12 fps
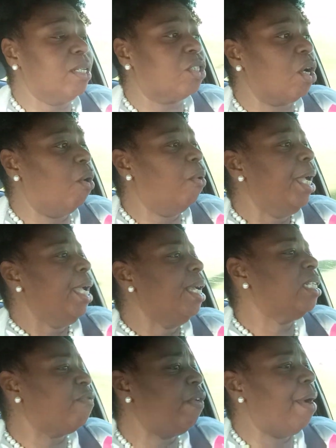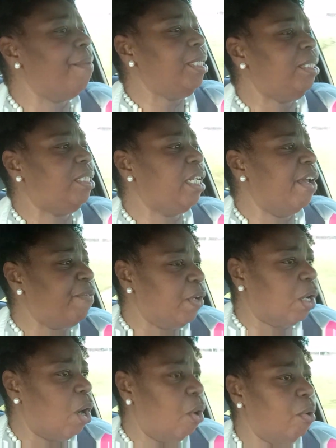So it's very
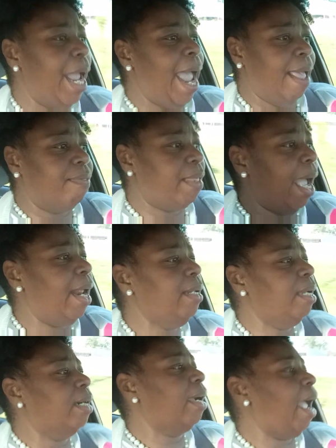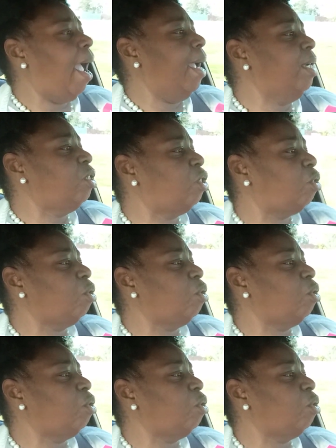difficult at that young age